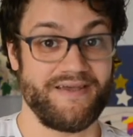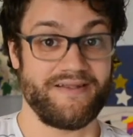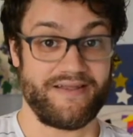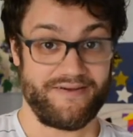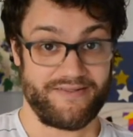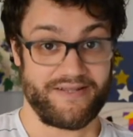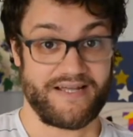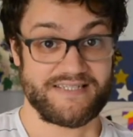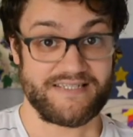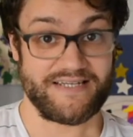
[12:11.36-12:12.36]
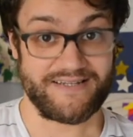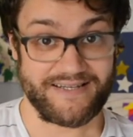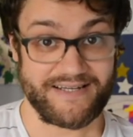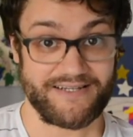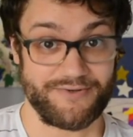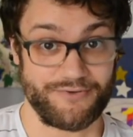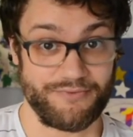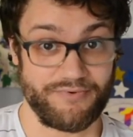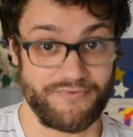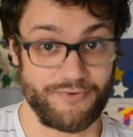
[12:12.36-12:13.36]
Now, the last thing, like I told you
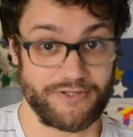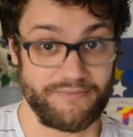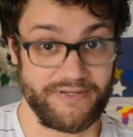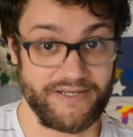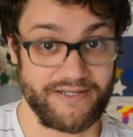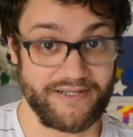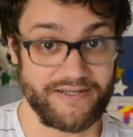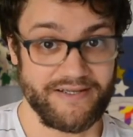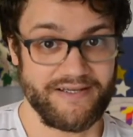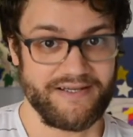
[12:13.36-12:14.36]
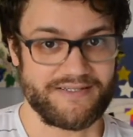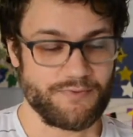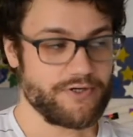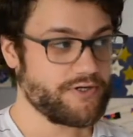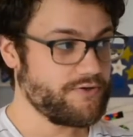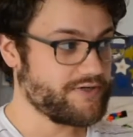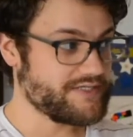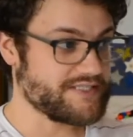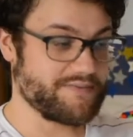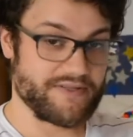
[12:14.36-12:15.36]
before at the beginning, is we're going to go look at
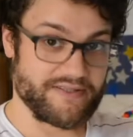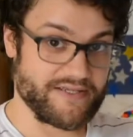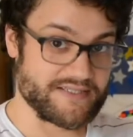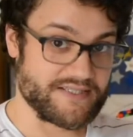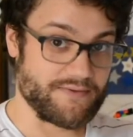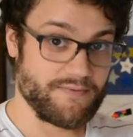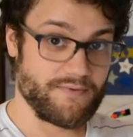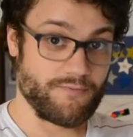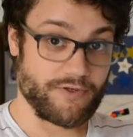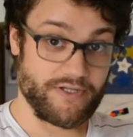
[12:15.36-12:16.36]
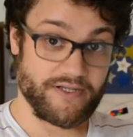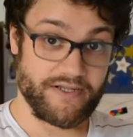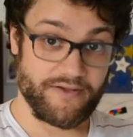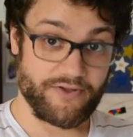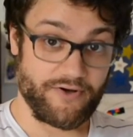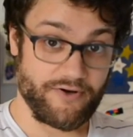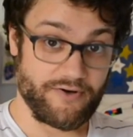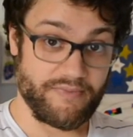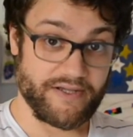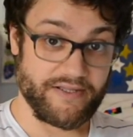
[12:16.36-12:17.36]
some of the things that were done down the hall
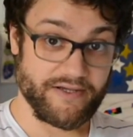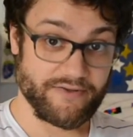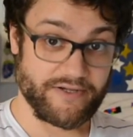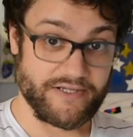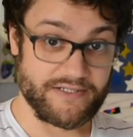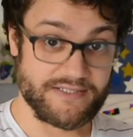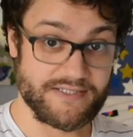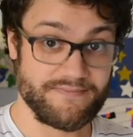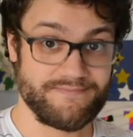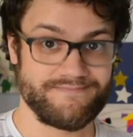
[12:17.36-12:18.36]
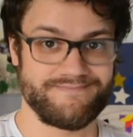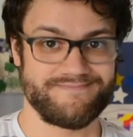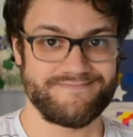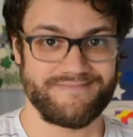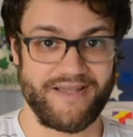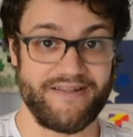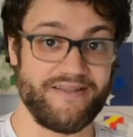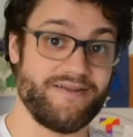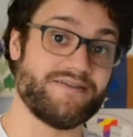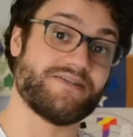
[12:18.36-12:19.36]
by the other kids, and
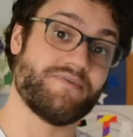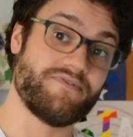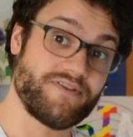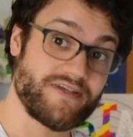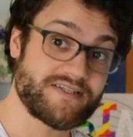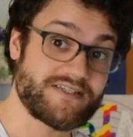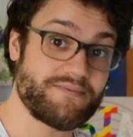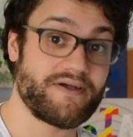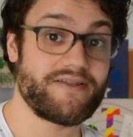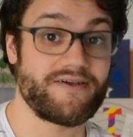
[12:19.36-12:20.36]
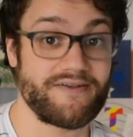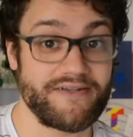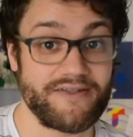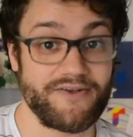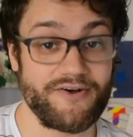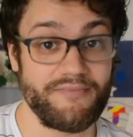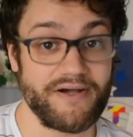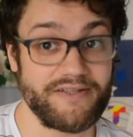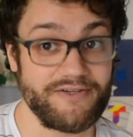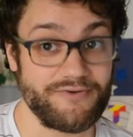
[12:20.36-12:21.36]
then some of the things done down the hall by
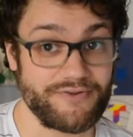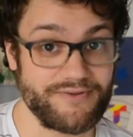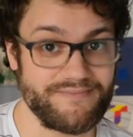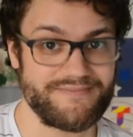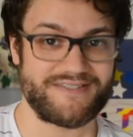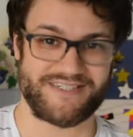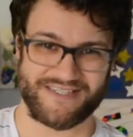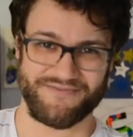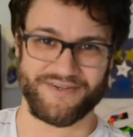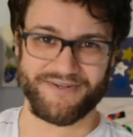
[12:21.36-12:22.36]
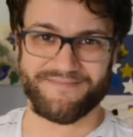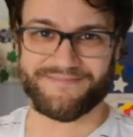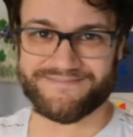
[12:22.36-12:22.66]
the youth. Does that sound fun?